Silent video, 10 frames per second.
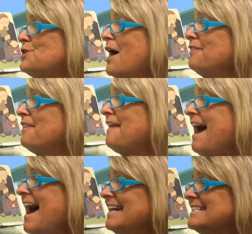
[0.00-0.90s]
thought that the
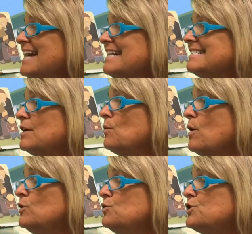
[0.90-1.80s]
Haktaks had
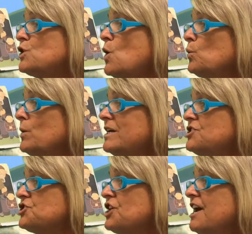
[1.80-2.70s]
grown so
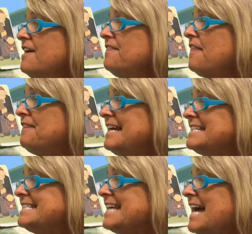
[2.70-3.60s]
rich that they
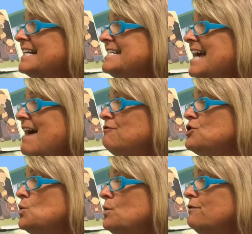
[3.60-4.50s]
decided to have
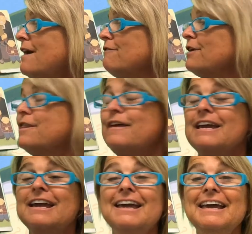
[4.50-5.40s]
two of
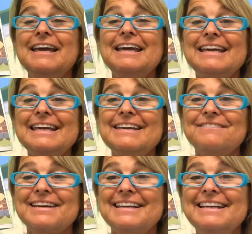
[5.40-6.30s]
everything,
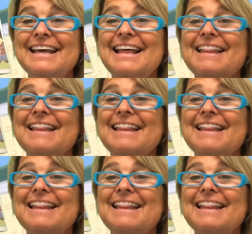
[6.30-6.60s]
even